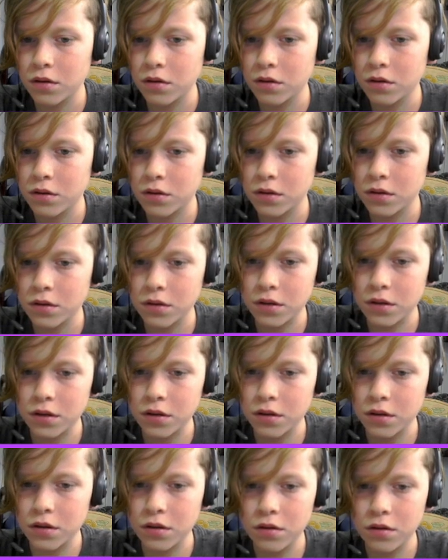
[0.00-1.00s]

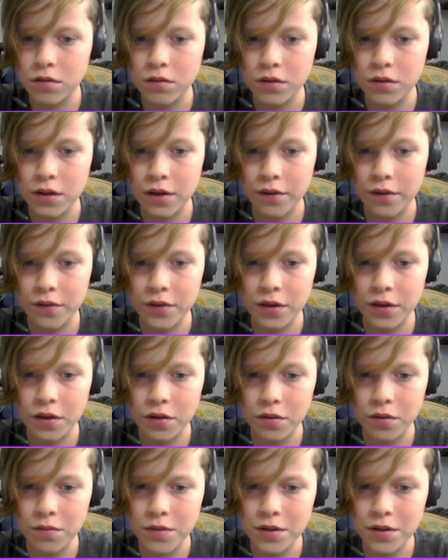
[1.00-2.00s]
see. You have any other
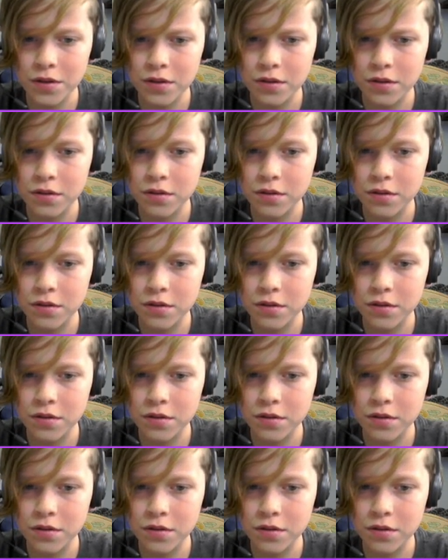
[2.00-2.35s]
ones?